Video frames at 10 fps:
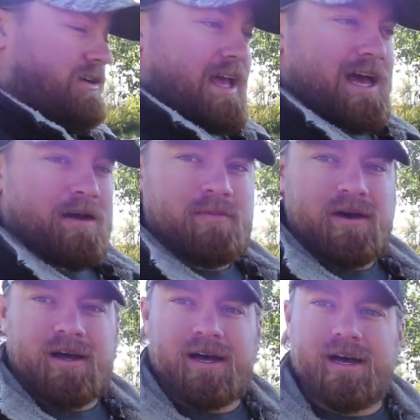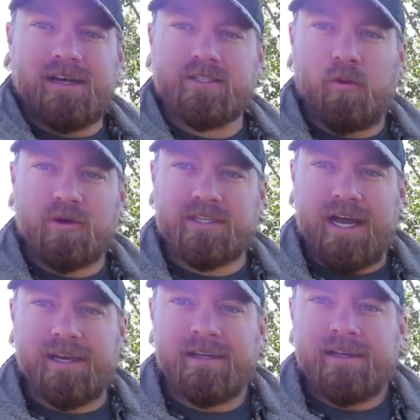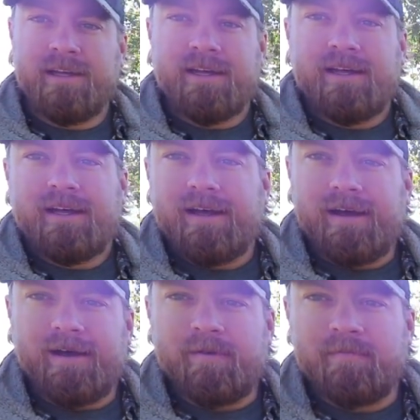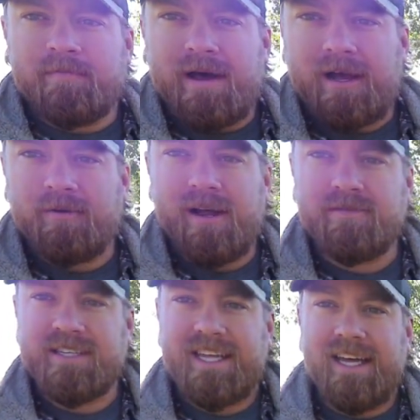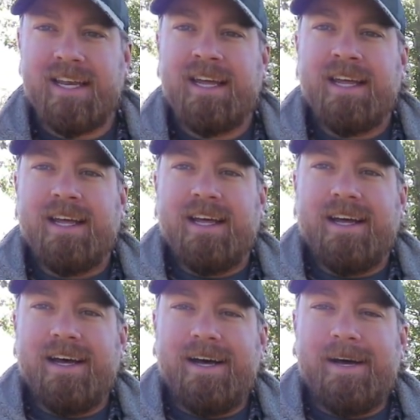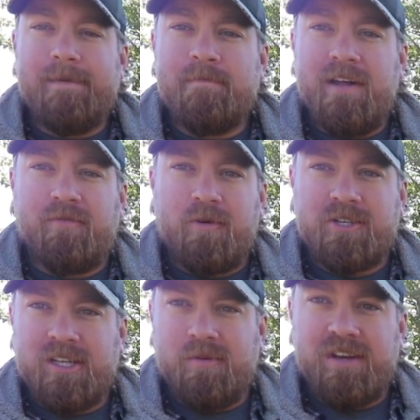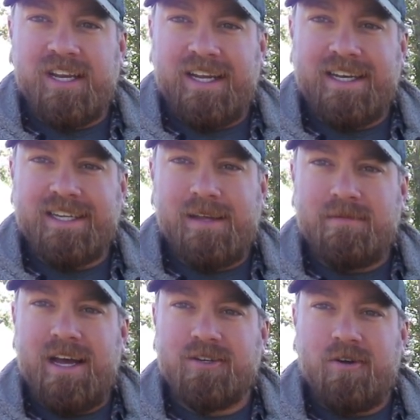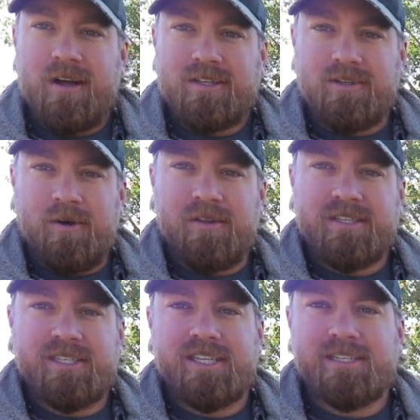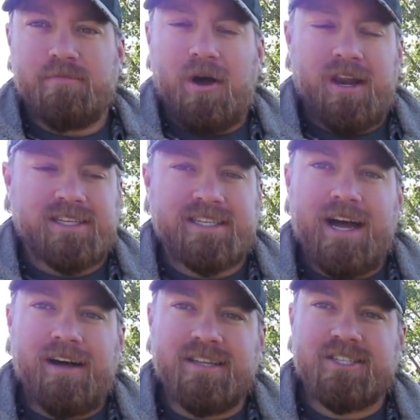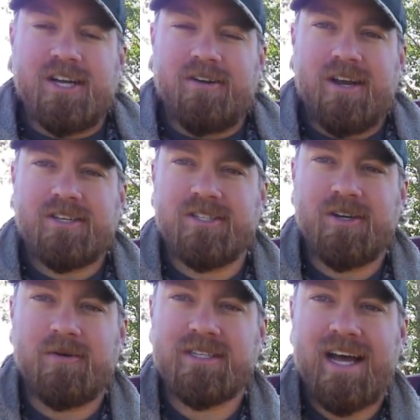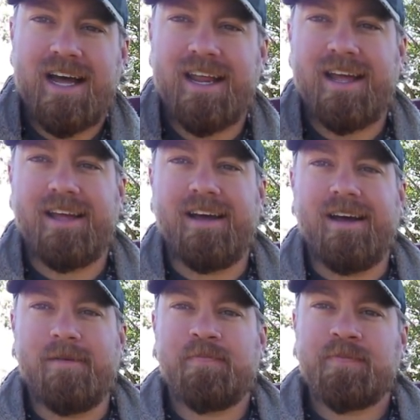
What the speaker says: cab sport side back when I was a kid. Unfortunately, we didn't get to keep that truck. So this body style and this generation has always had a